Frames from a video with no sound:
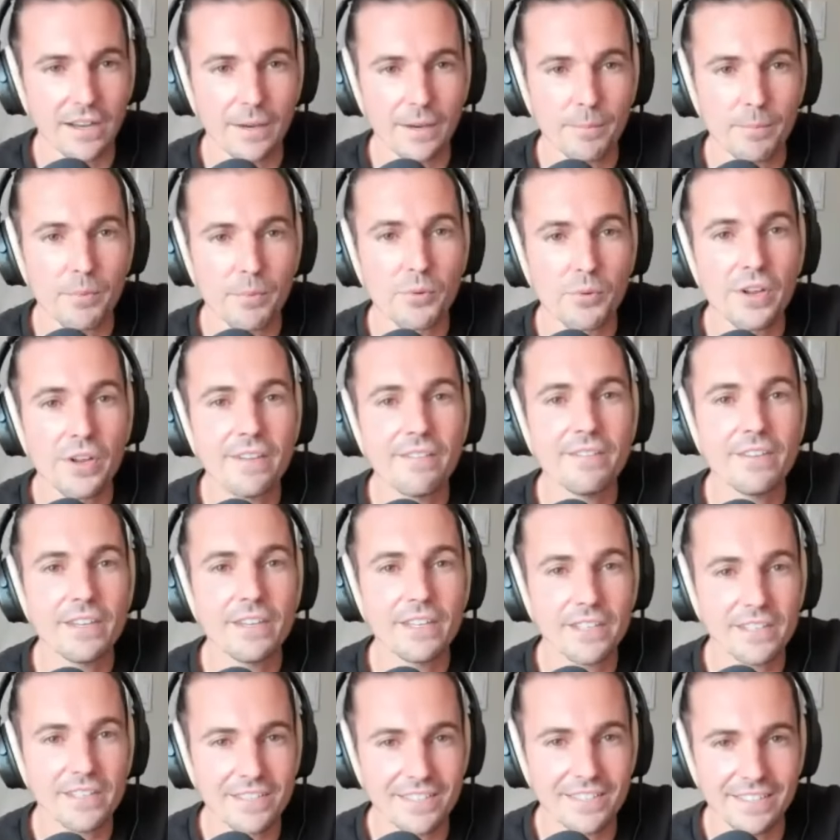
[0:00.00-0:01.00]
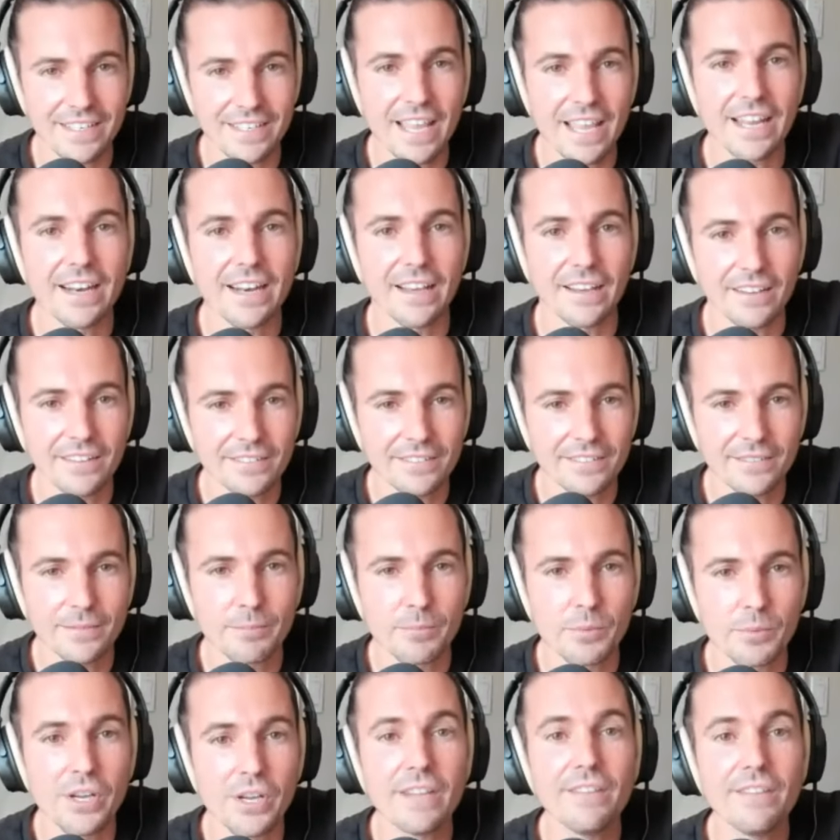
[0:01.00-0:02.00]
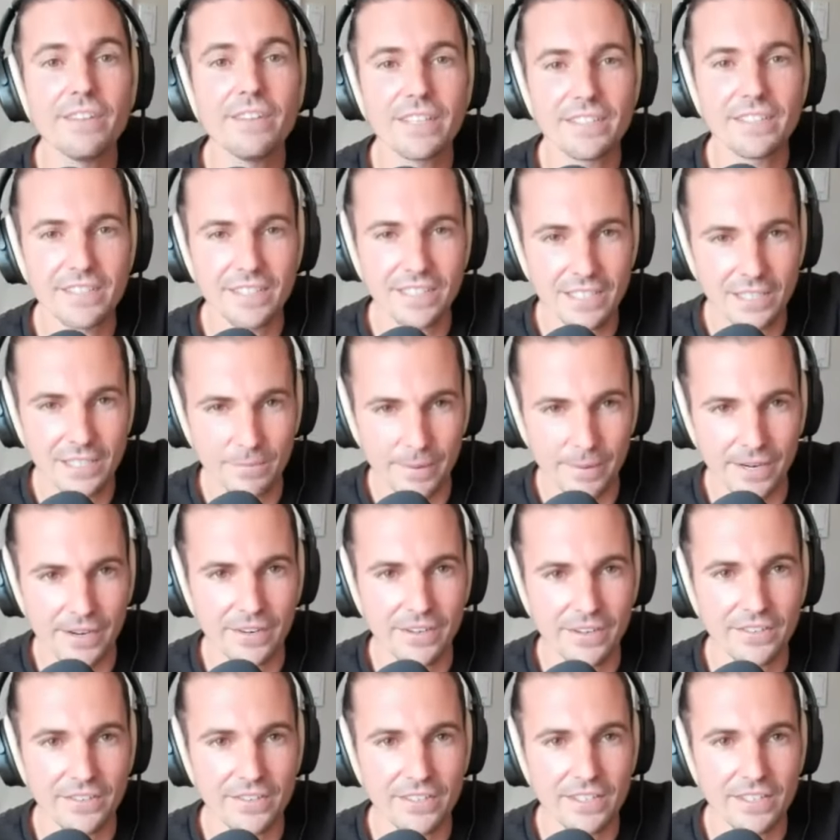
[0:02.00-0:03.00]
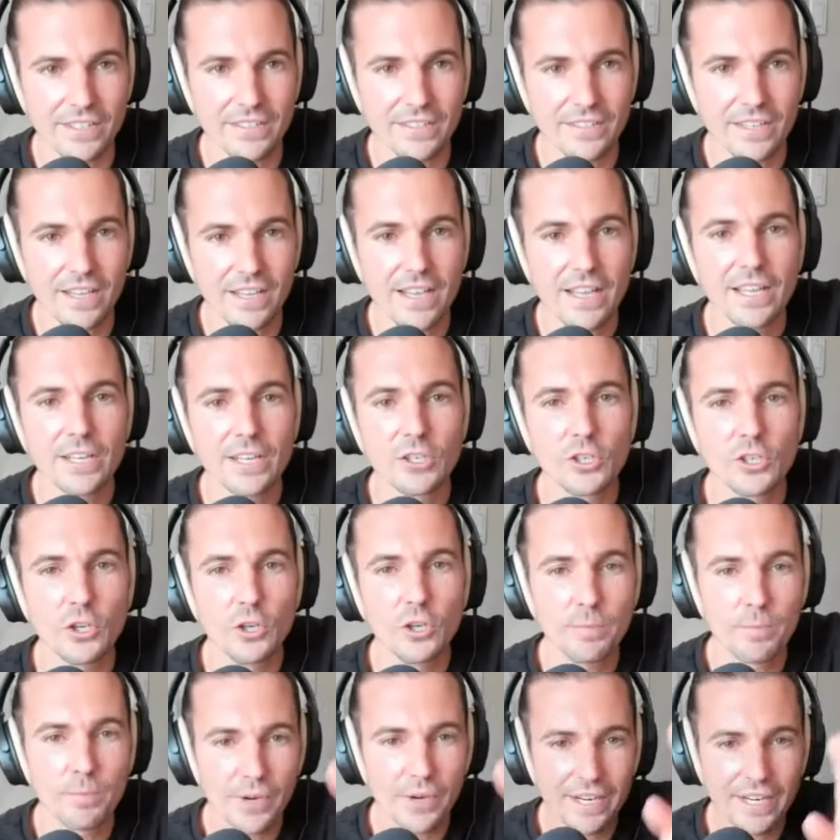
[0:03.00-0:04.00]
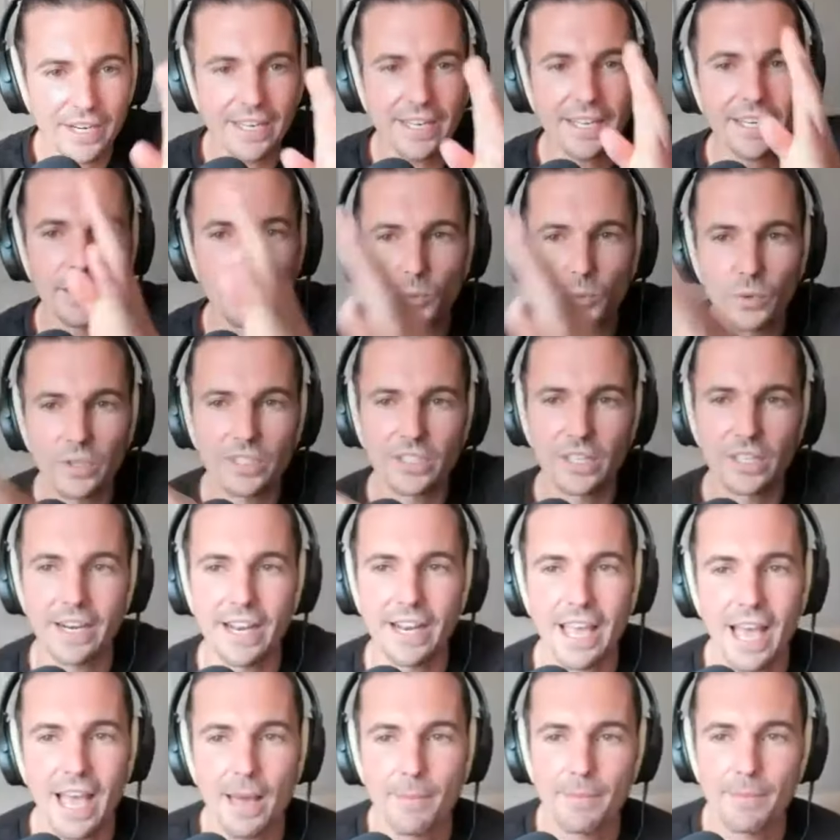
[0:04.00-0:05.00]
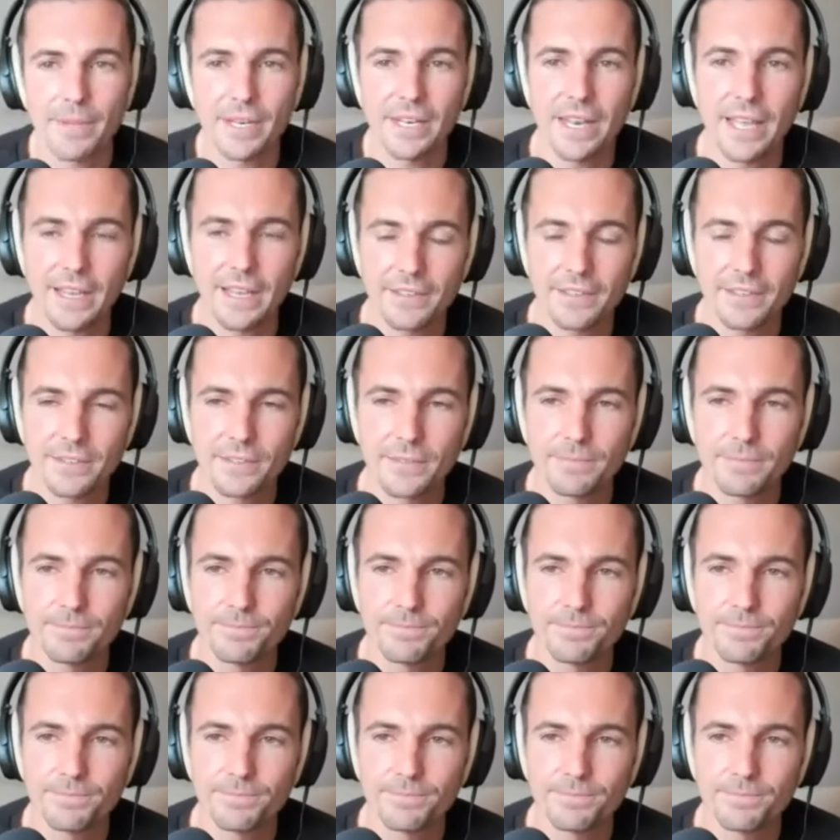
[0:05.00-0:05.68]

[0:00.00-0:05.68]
previous data, previous experiences, to predict what's going to happen next.